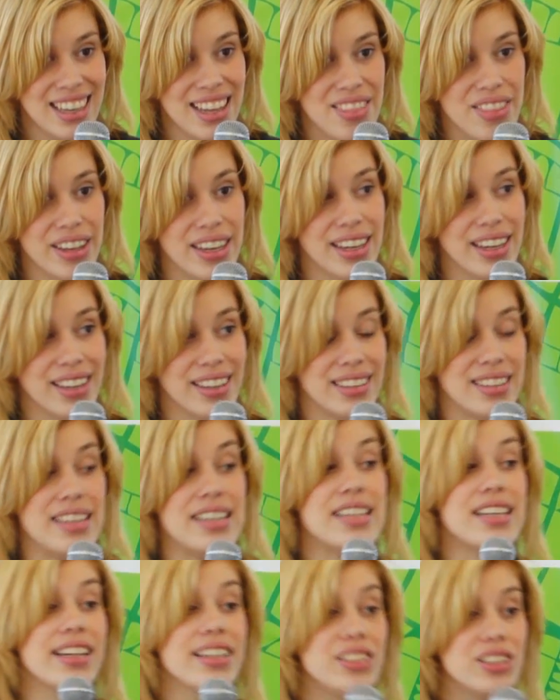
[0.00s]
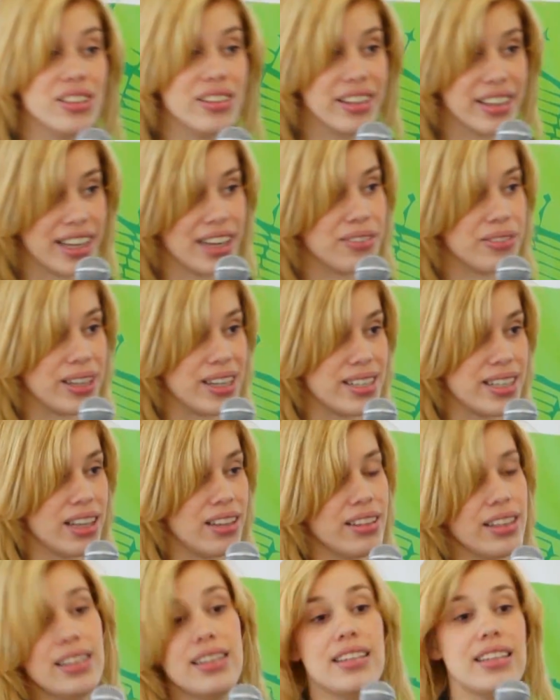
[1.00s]
They need to look at retail.
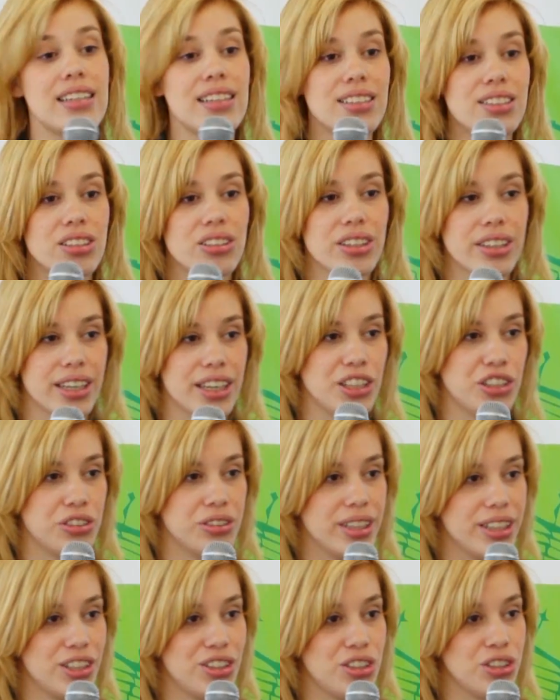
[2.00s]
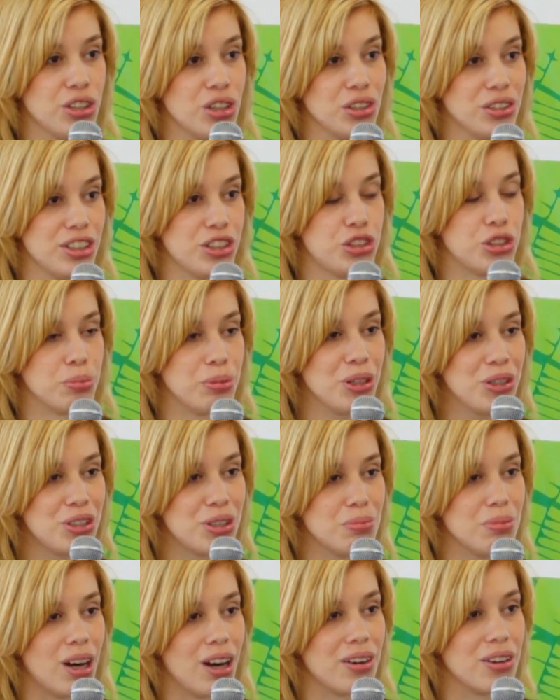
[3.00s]
They need to look at traditional
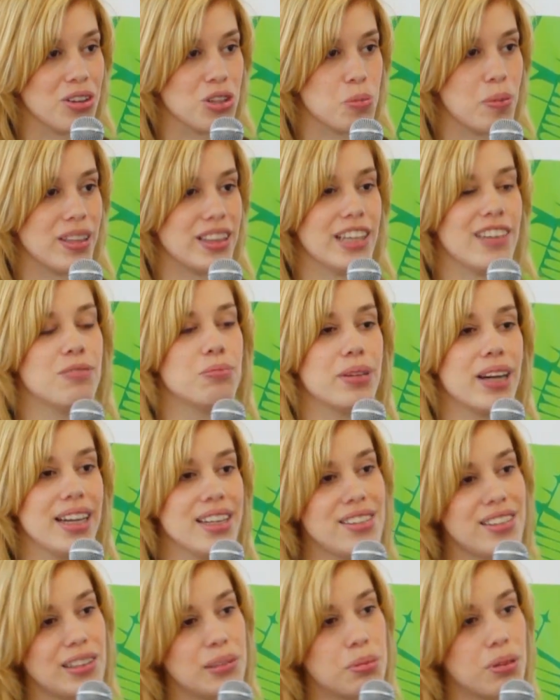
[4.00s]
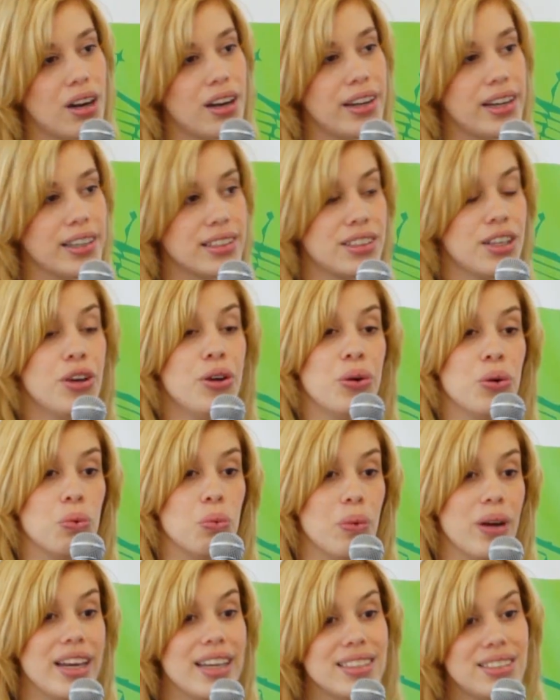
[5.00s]
distribution models, but they've priced their product
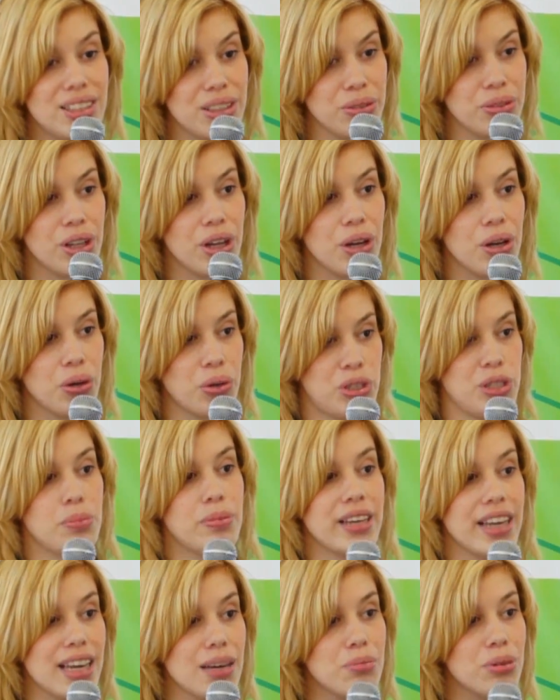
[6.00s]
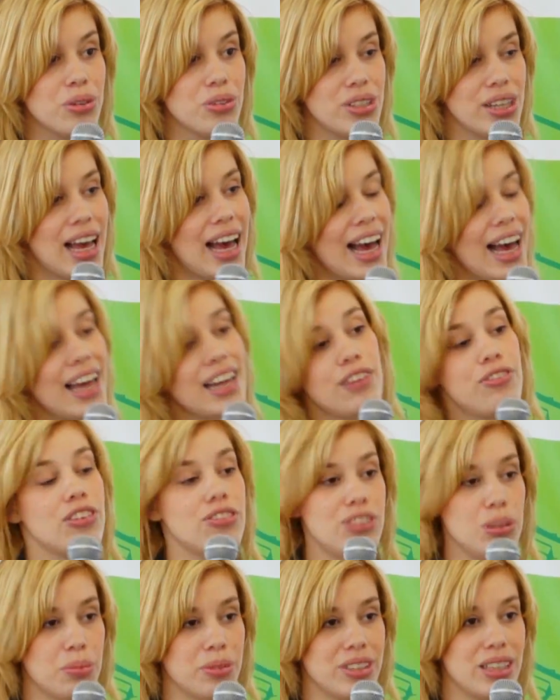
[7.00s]
way too low to be able to add a
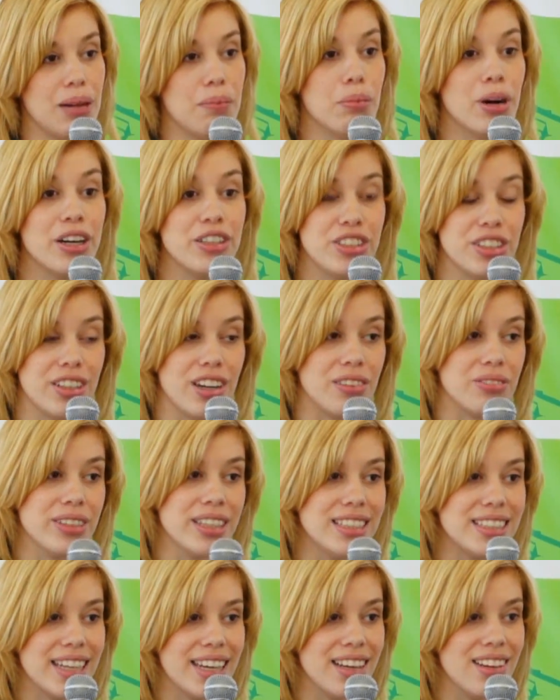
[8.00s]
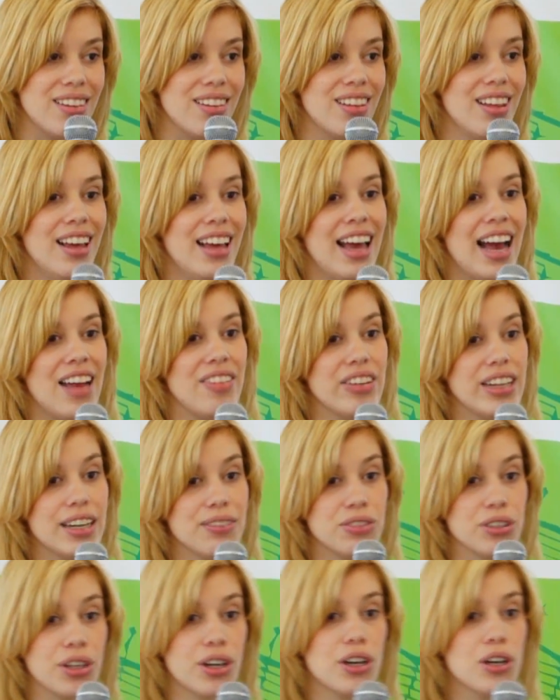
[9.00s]
50% margin on retail, and they have
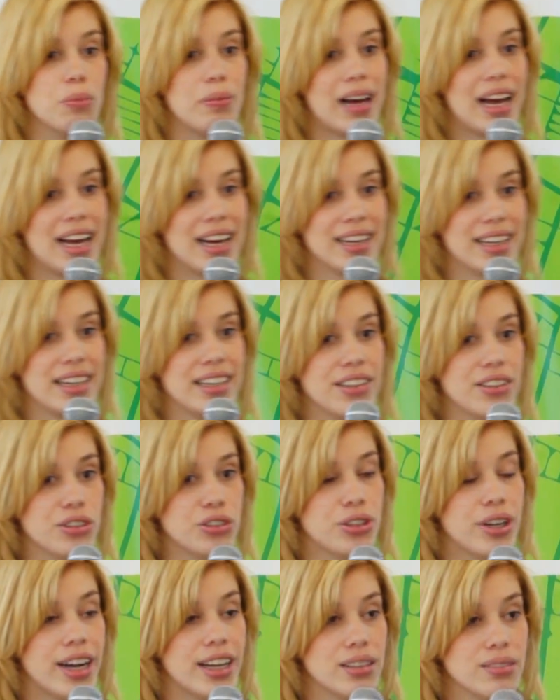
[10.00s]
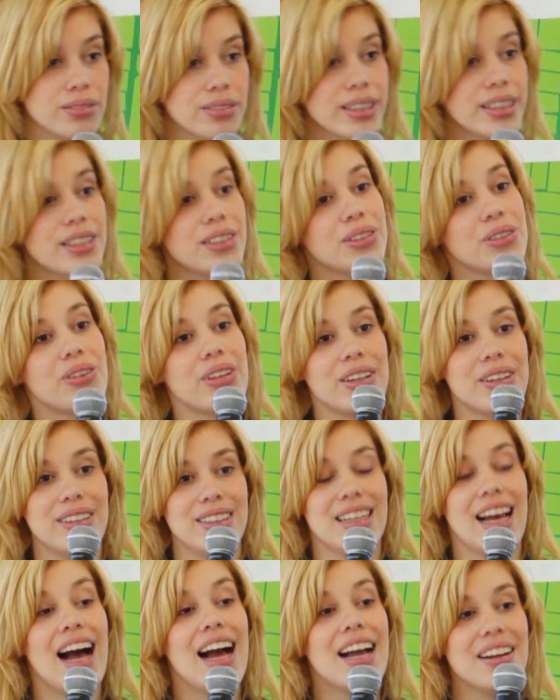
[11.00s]
to go back and either try to redo their
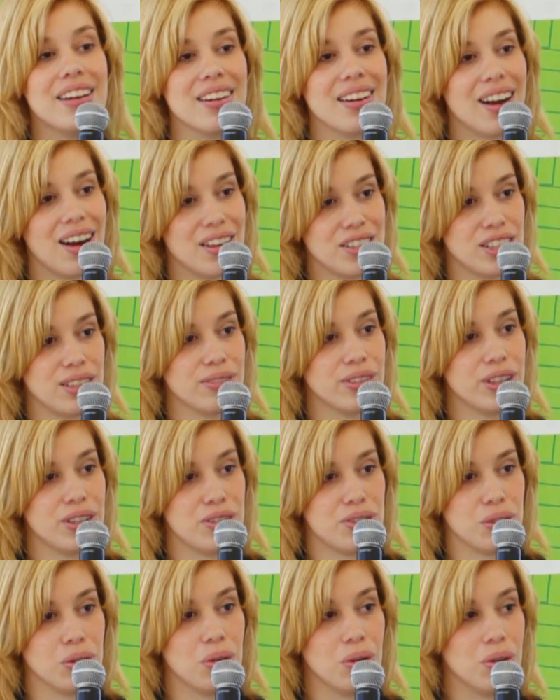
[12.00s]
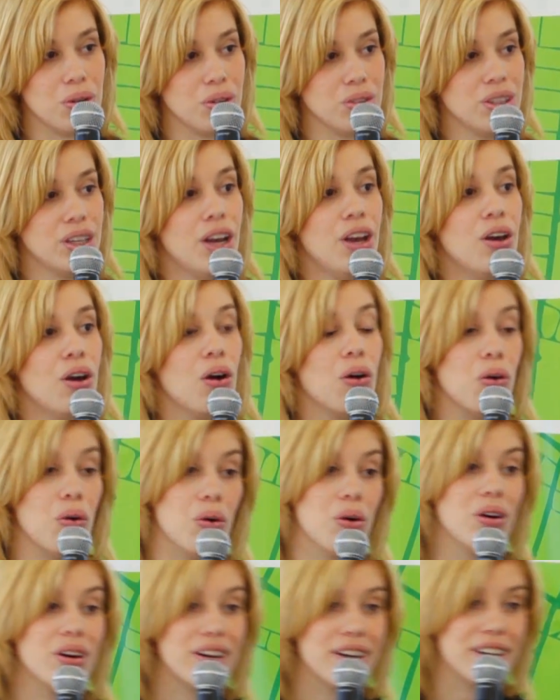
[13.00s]
entire cost of goods sold,
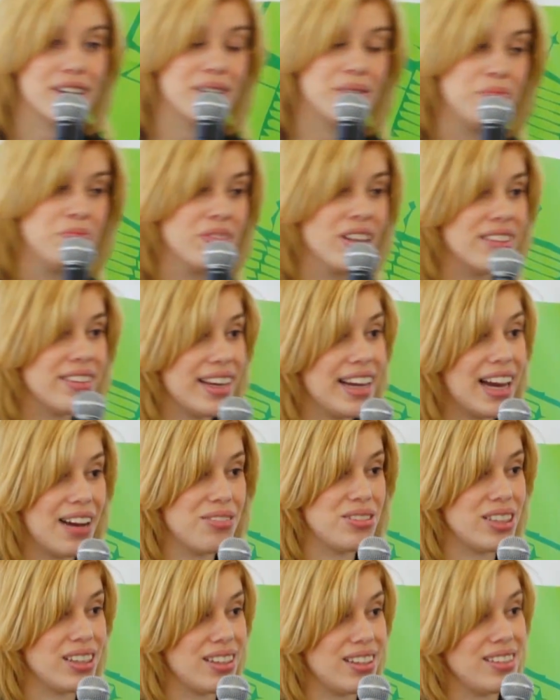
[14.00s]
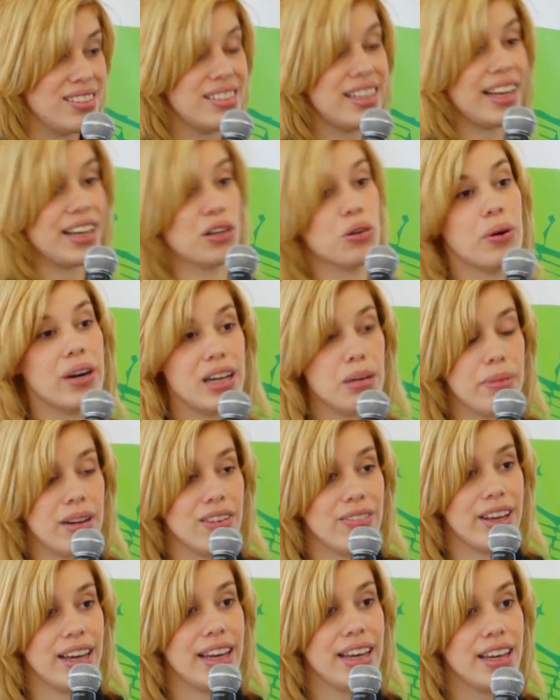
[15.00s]
or they have to take quite a bit
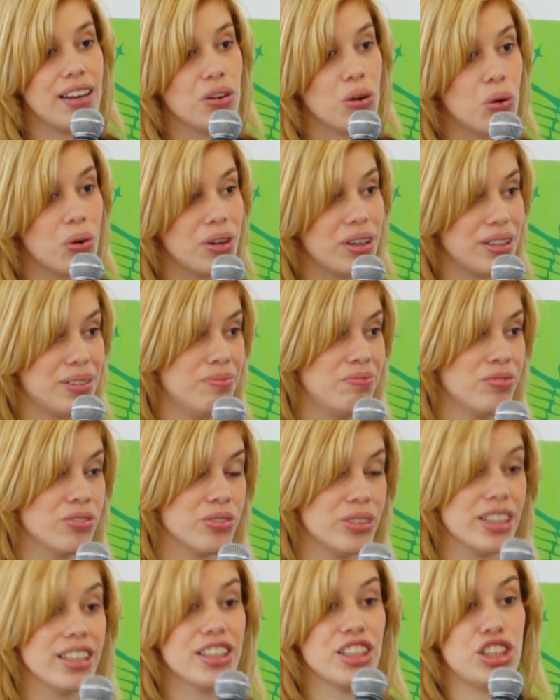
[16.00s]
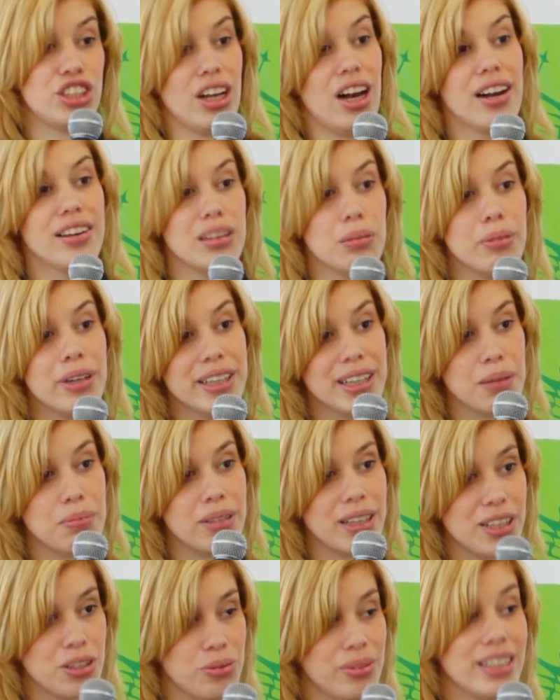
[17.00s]
of a hit or really shock the
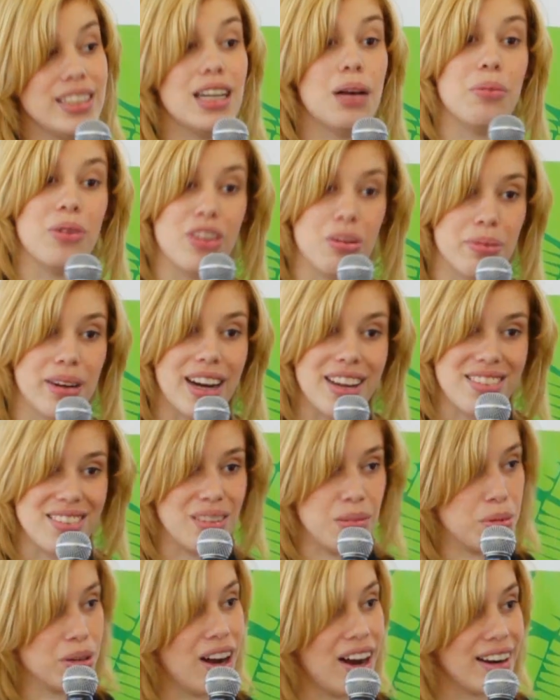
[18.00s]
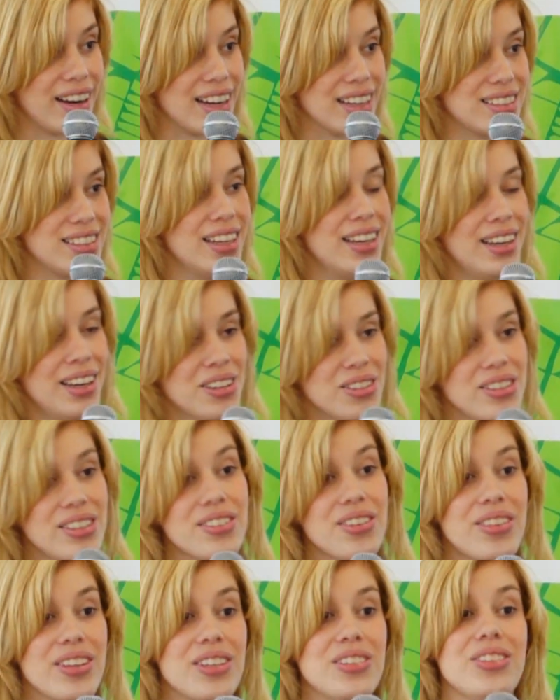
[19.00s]
marketplace when they double the price of the product. So these
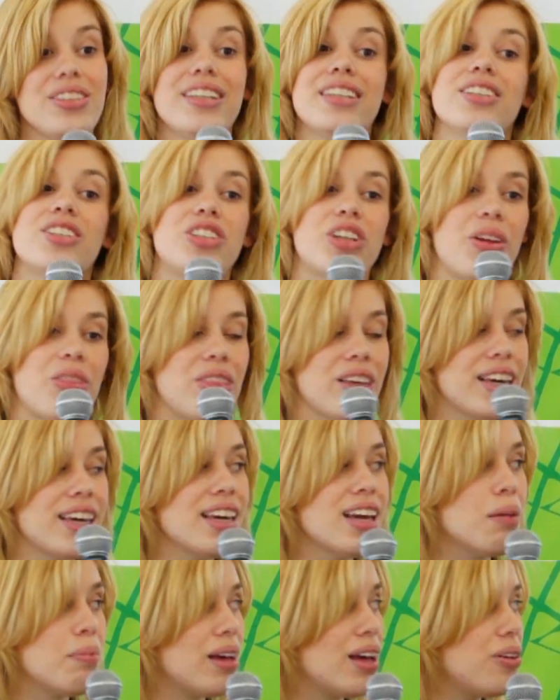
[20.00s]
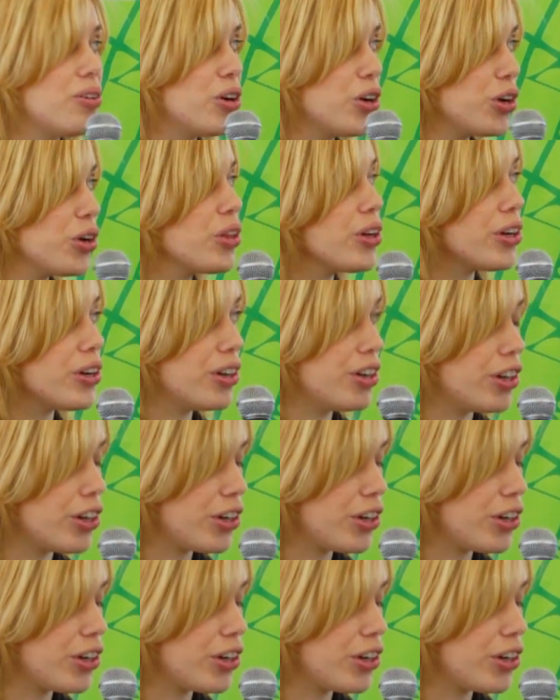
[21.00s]
are things you need to start thinking about earlier and